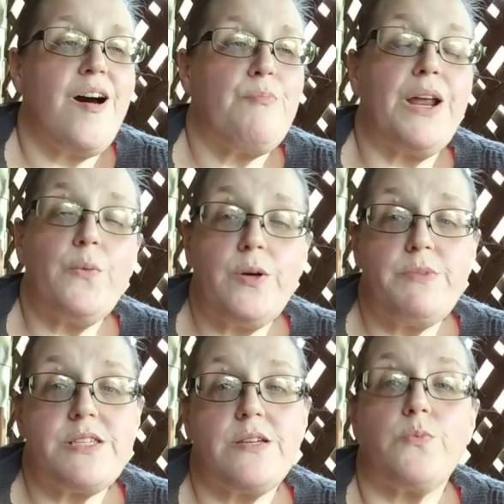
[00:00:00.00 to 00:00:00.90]
But I will
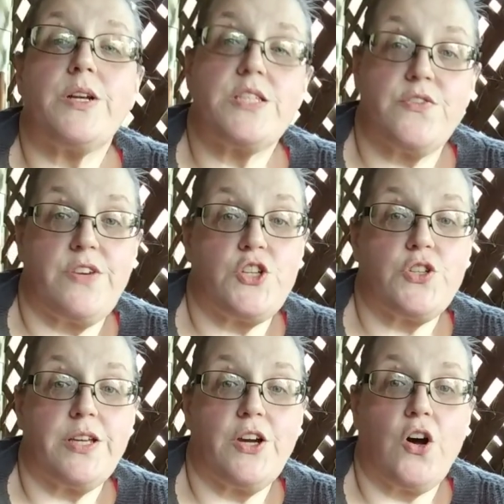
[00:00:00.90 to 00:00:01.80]
miss it when it's
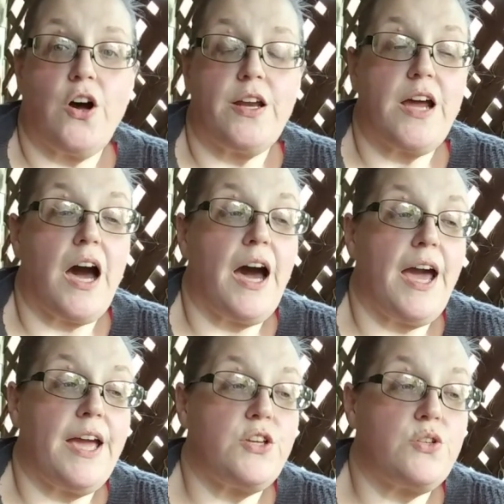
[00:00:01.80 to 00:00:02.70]
eventually gone.
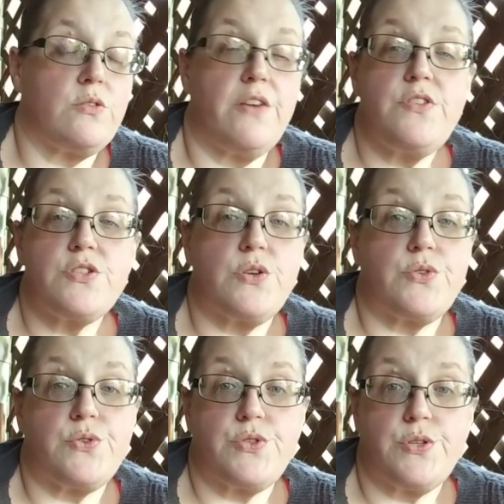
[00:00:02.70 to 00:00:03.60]
I do love the
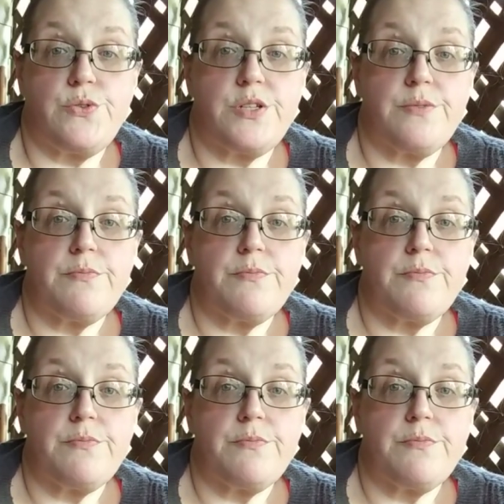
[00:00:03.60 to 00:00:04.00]
Zozo suit.